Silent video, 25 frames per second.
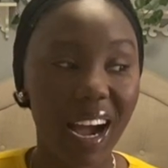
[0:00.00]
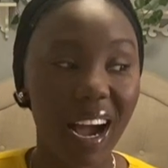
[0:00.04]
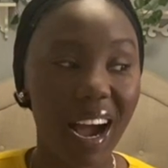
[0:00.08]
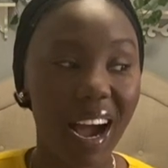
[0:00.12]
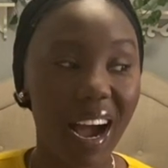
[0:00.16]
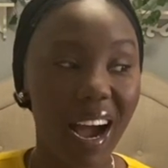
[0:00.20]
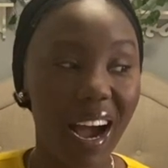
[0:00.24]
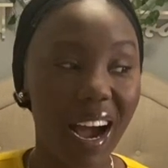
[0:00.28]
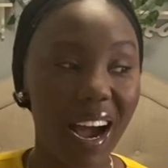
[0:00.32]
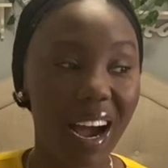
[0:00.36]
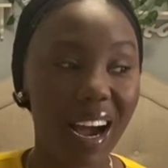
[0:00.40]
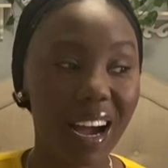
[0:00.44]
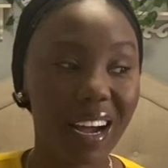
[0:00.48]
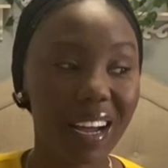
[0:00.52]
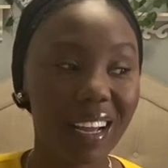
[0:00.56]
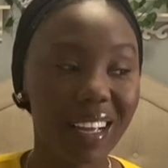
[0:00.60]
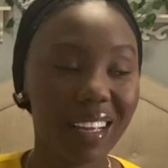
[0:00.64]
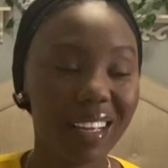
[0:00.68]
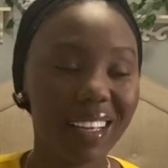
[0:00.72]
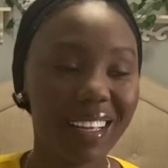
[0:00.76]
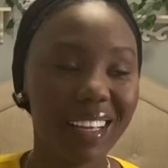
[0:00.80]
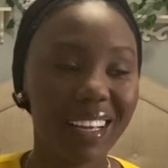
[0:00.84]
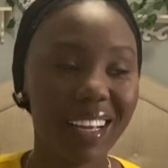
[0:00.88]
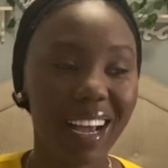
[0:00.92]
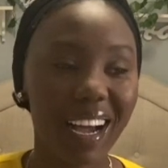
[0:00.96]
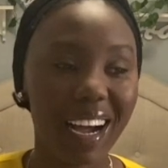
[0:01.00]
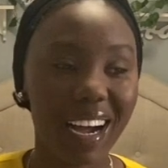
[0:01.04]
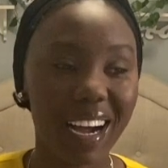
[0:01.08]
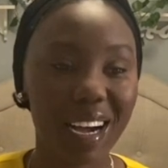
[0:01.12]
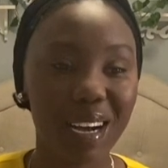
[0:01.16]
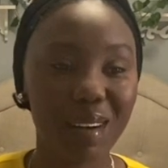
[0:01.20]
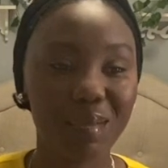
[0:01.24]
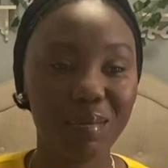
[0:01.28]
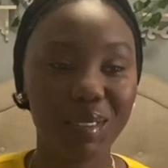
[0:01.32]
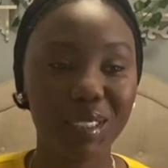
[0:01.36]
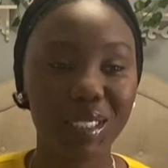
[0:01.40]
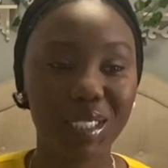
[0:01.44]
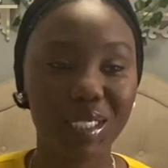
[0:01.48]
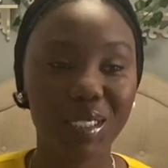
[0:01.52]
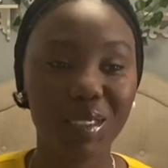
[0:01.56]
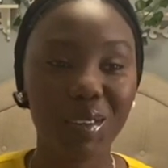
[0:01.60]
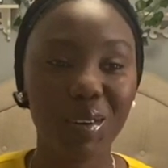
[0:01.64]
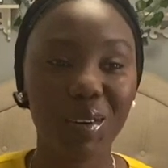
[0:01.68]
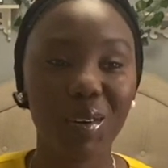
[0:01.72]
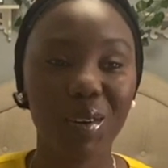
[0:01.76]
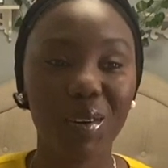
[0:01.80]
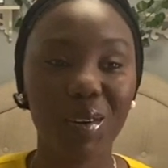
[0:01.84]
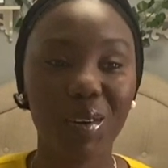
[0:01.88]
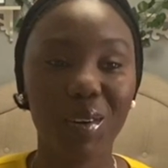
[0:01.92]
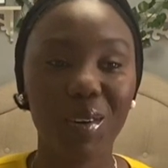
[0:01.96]
I am
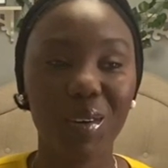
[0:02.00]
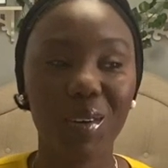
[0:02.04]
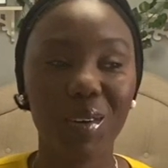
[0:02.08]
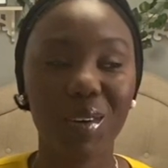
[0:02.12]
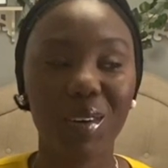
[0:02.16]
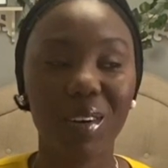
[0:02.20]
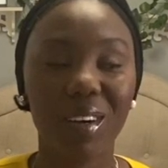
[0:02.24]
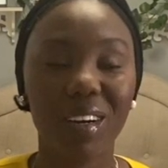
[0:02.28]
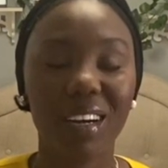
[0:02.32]
so,